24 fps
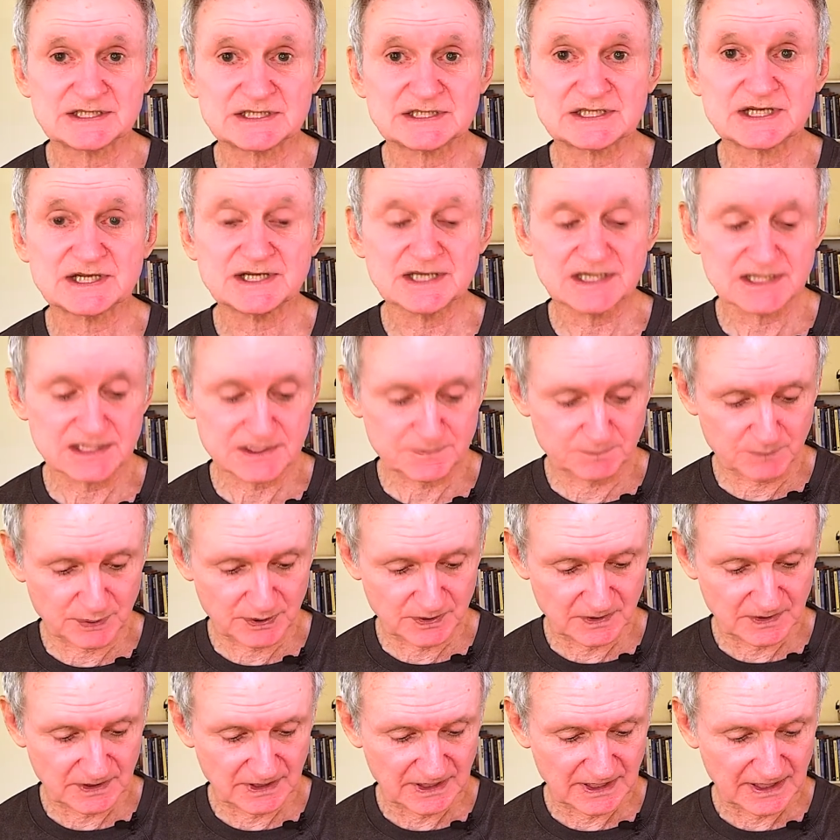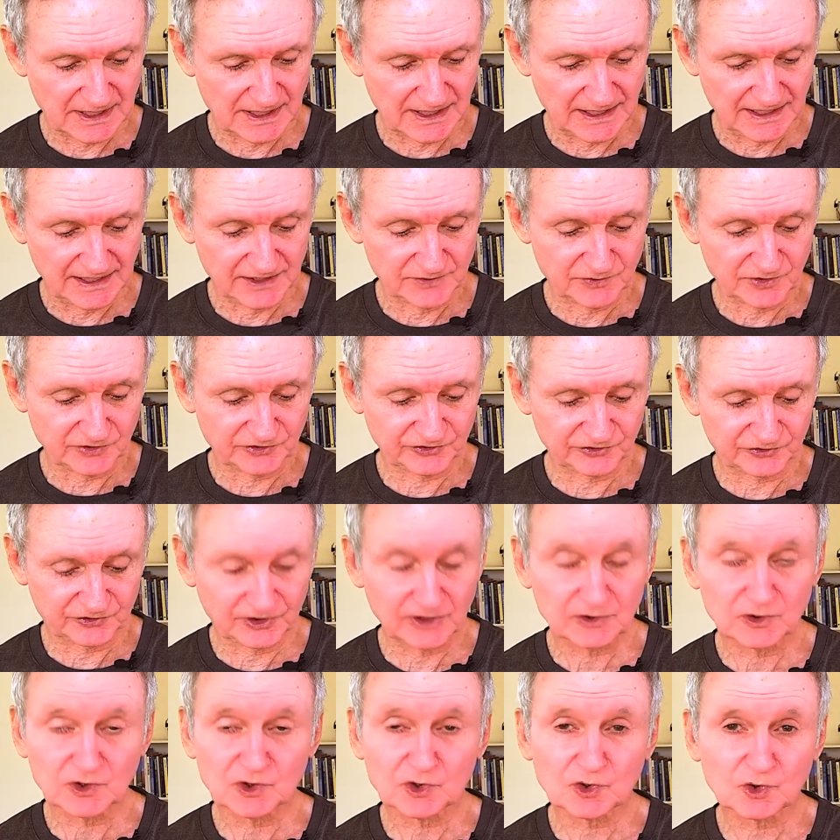Deep in the
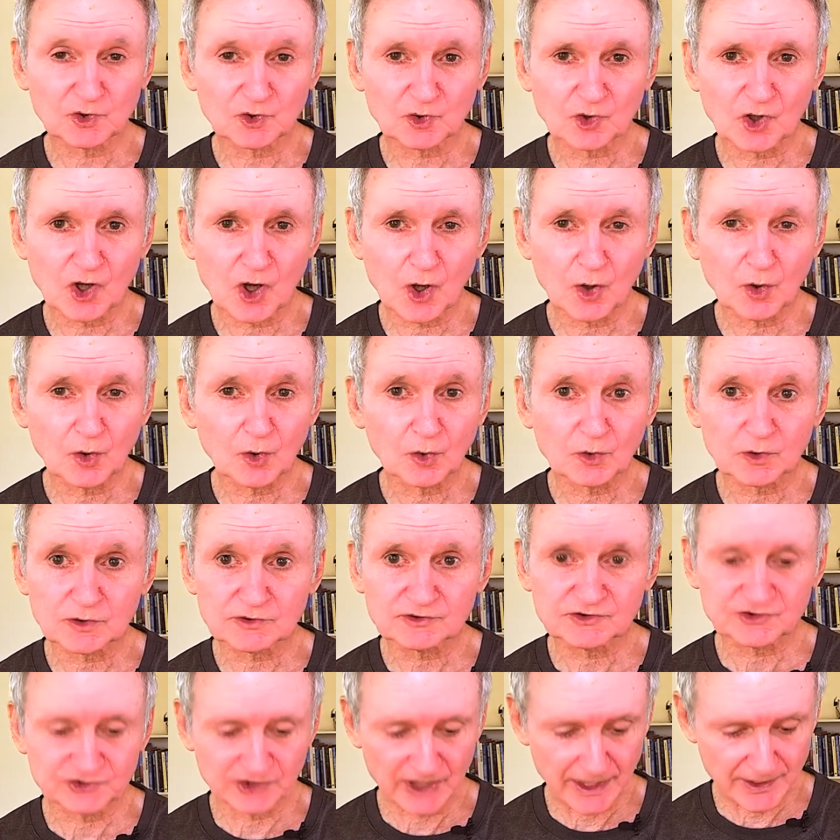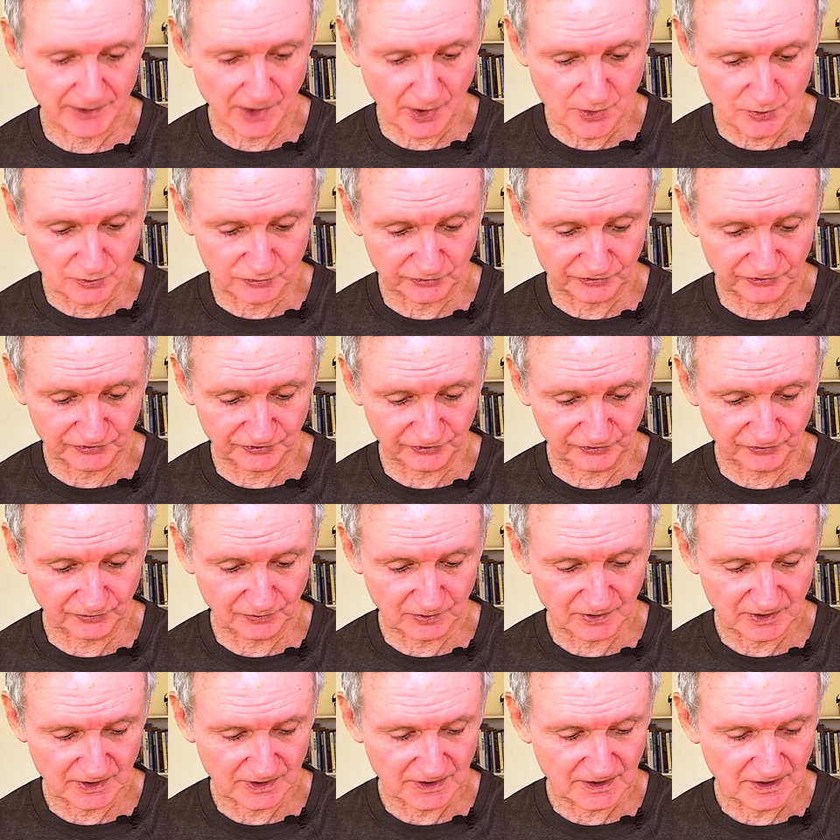still cold shadows,
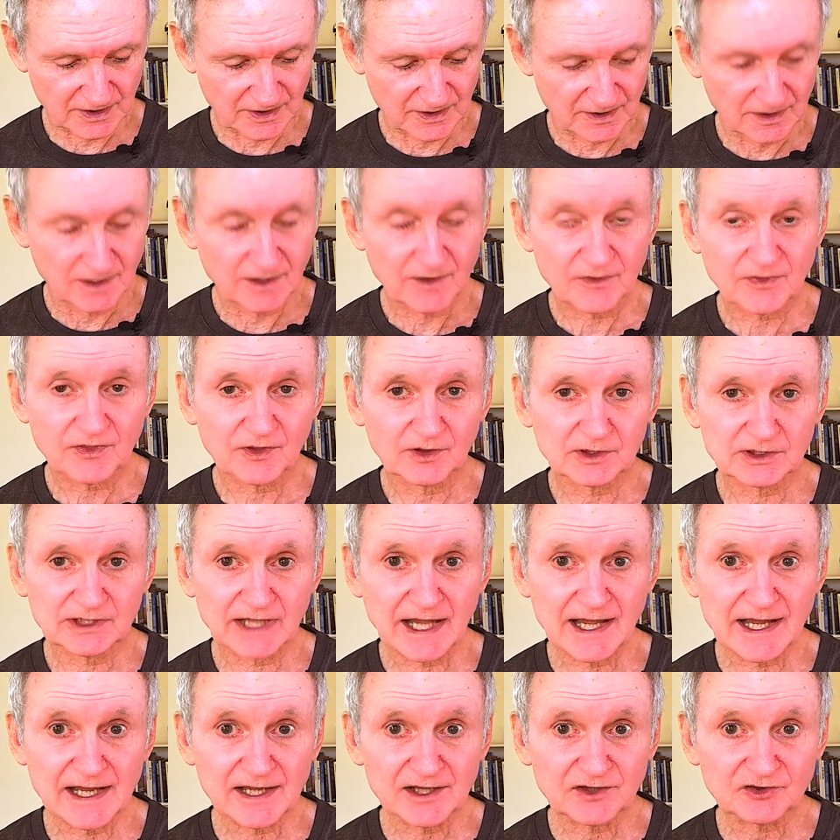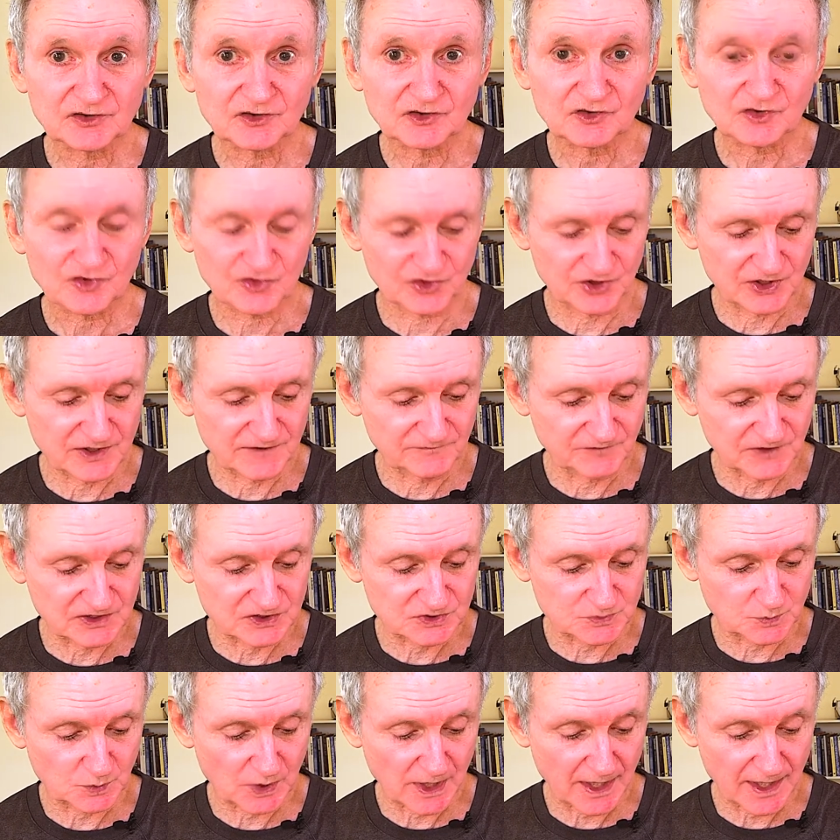the last
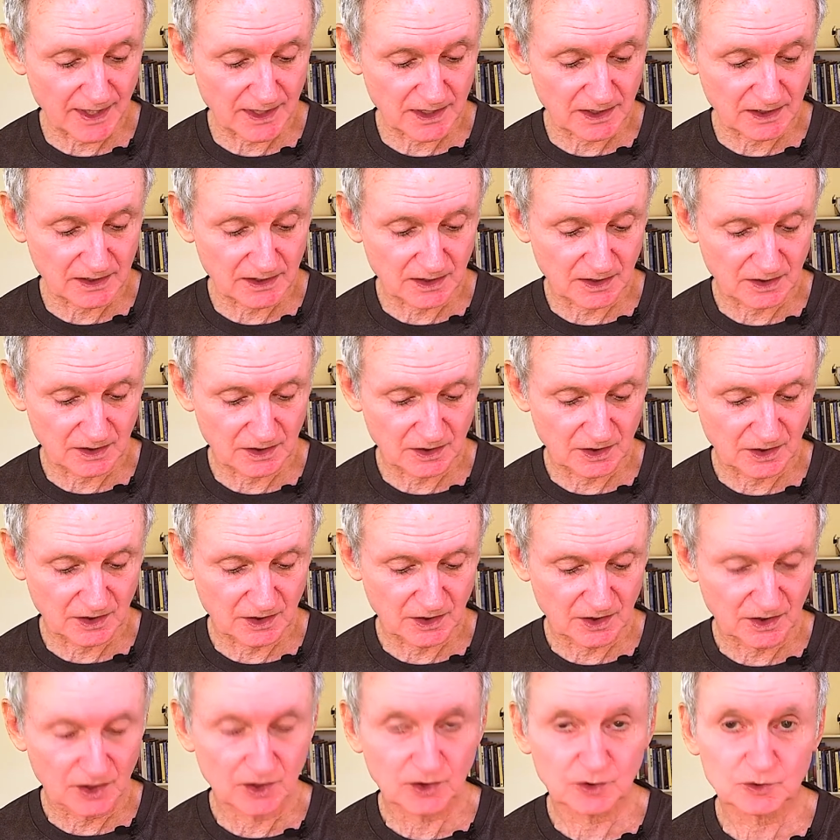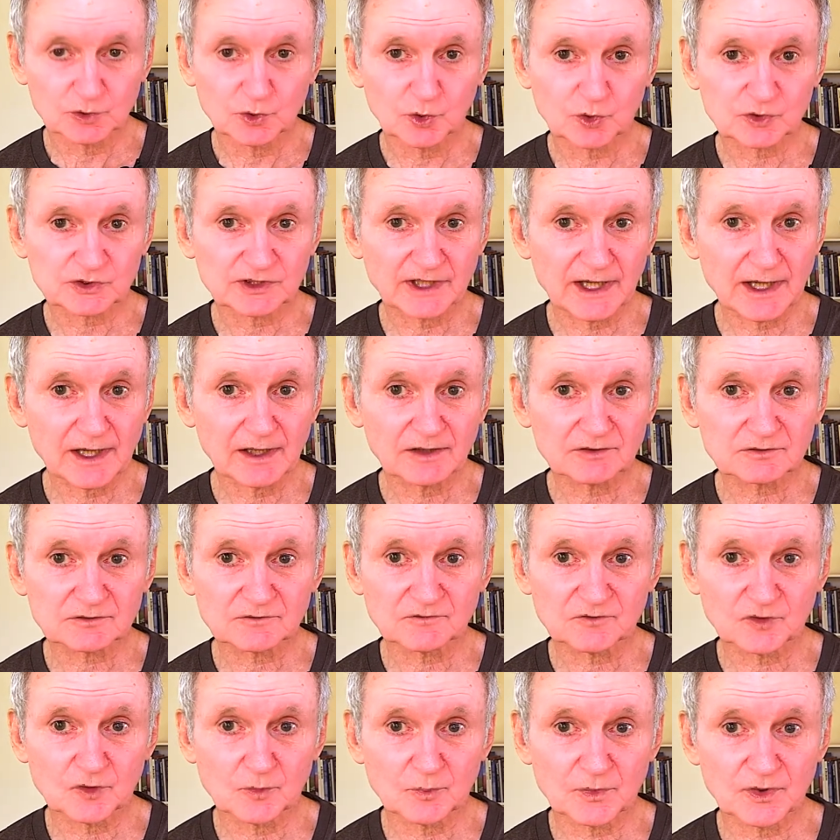theefyspray looked out
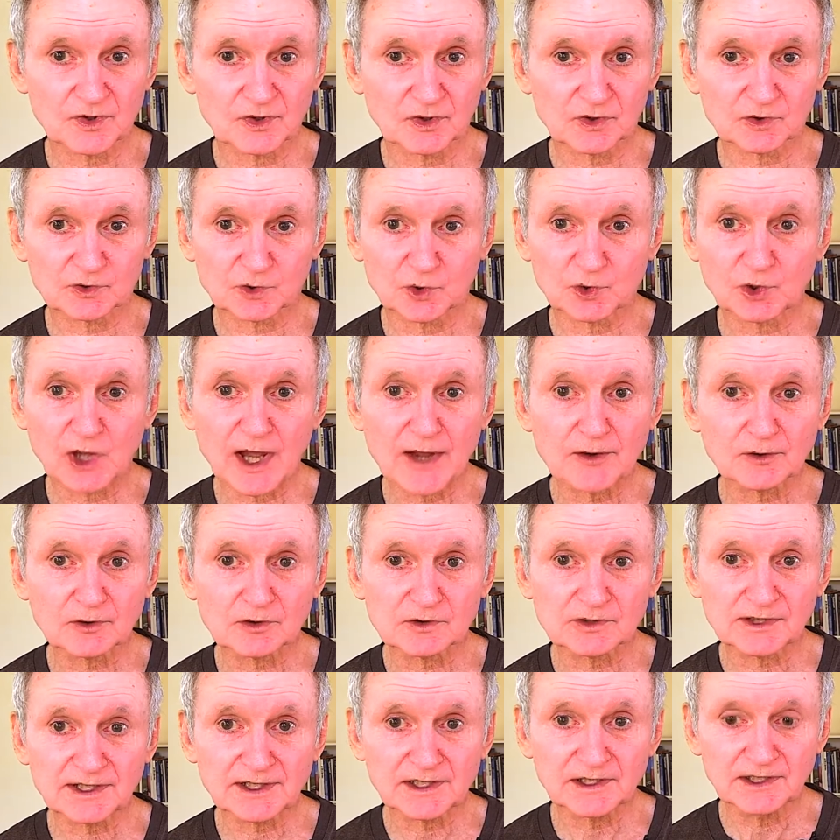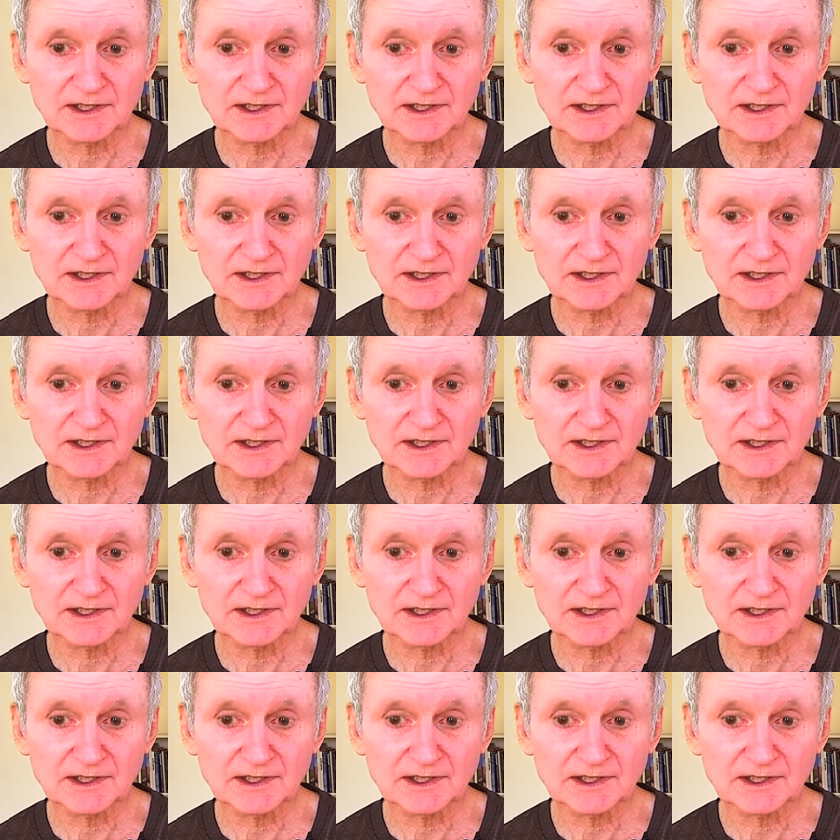from her lonely